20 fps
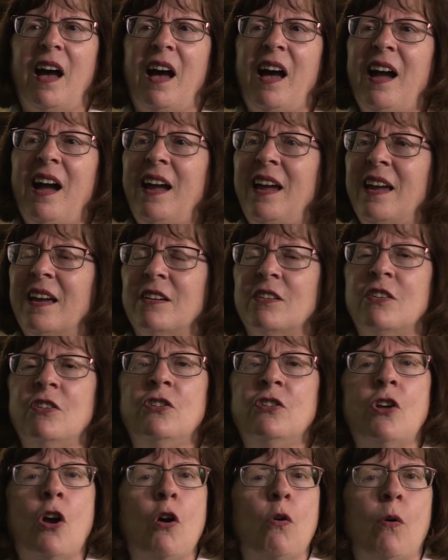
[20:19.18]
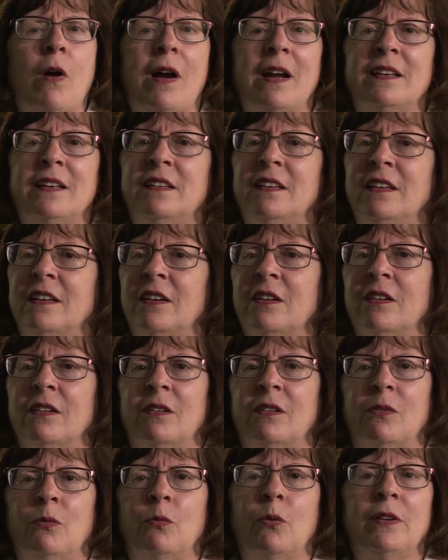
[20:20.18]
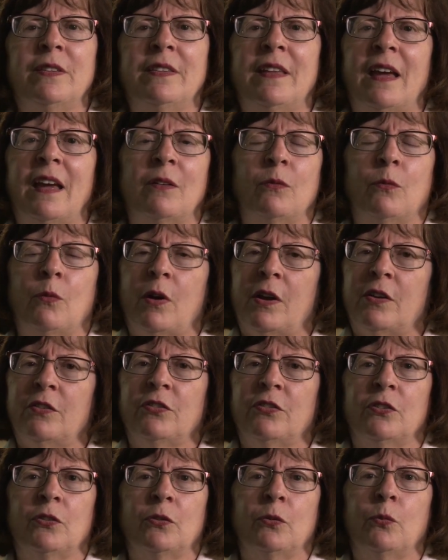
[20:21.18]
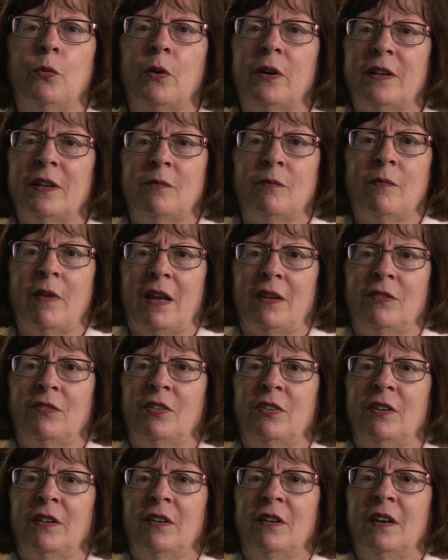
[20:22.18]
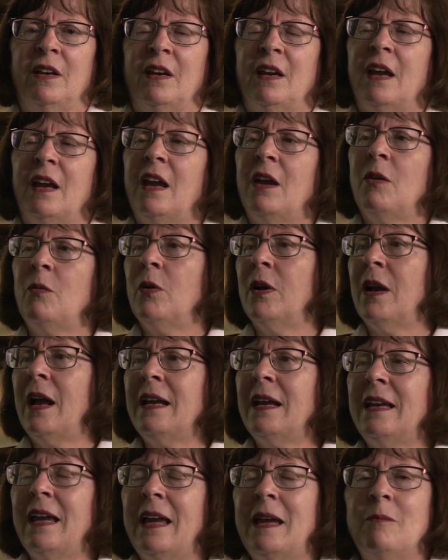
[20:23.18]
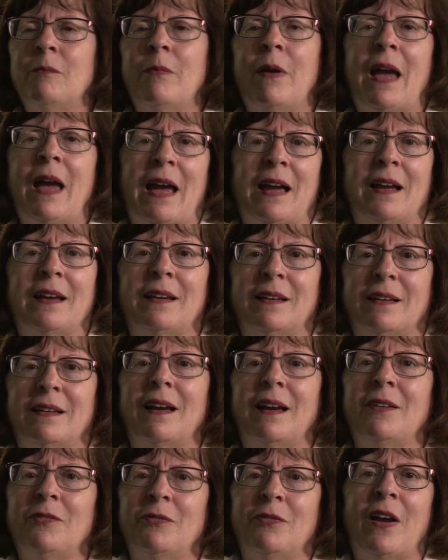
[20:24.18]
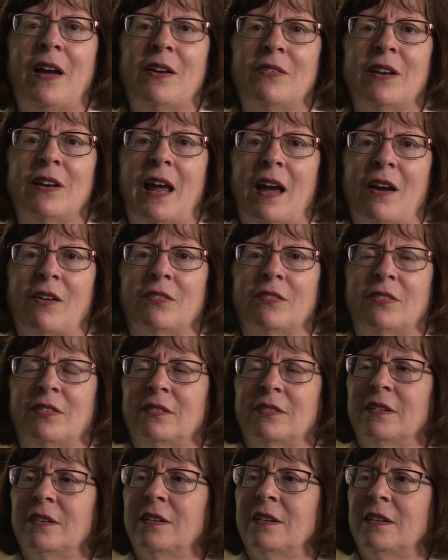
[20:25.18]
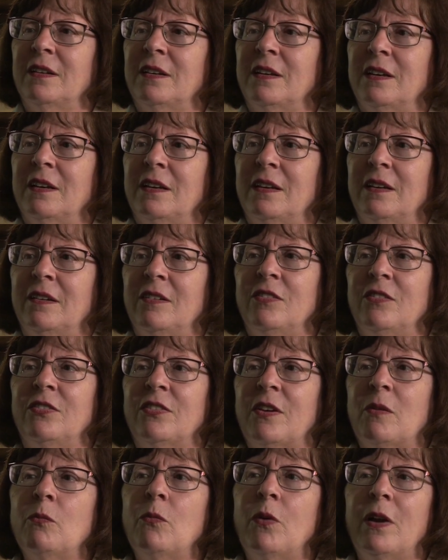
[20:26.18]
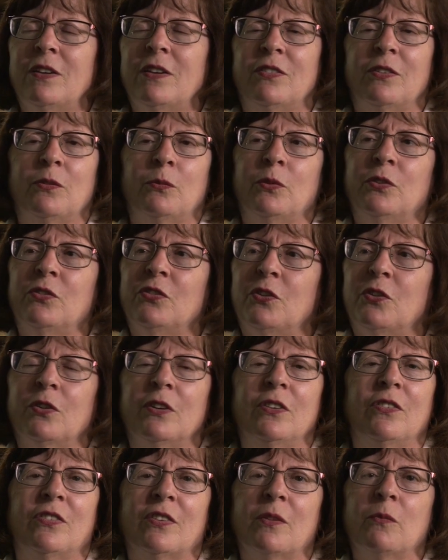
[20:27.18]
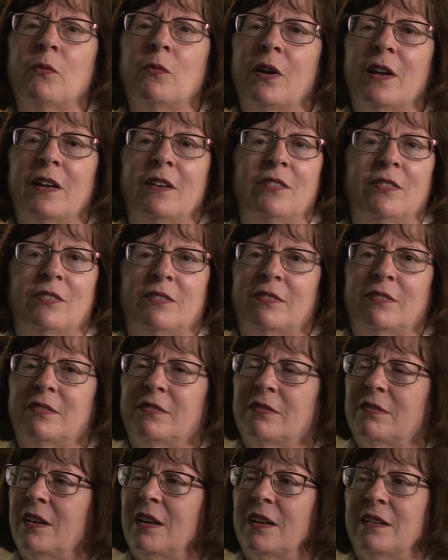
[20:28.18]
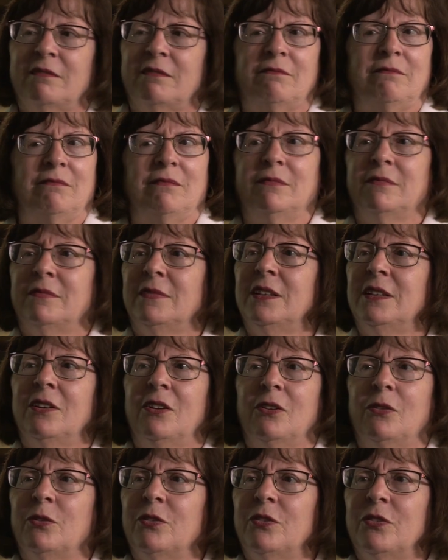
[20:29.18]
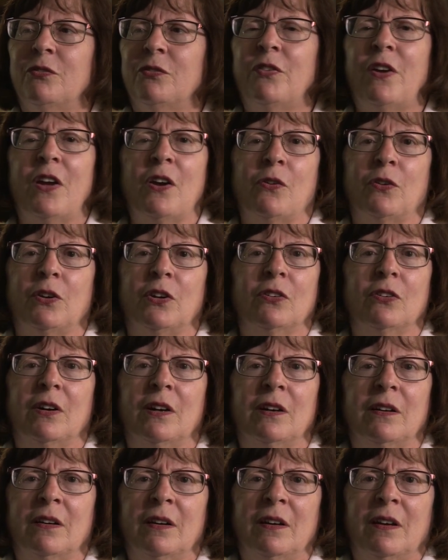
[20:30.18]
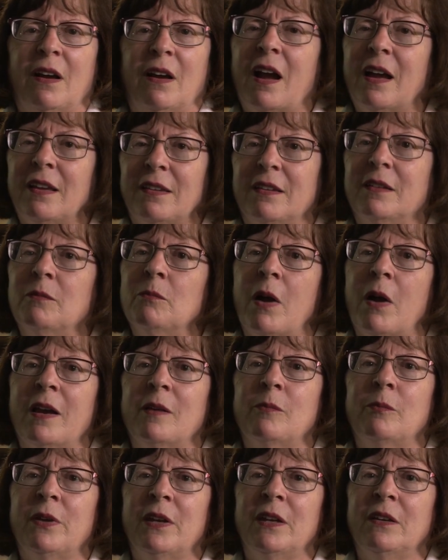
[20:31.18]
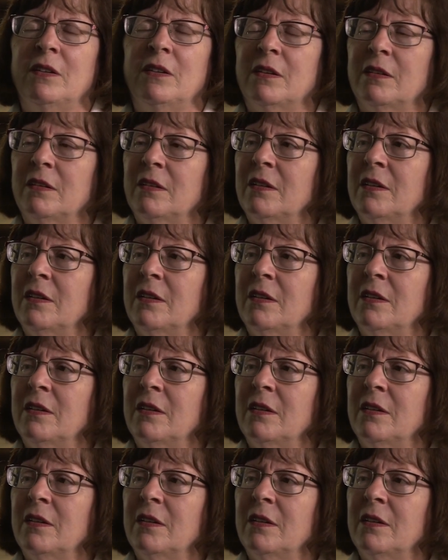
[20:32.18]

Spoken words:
I had no idea what that was or what it meant. And when I came back, I found out. In some ways, it was good. Some ways, you know, it was a failure, in my opinion.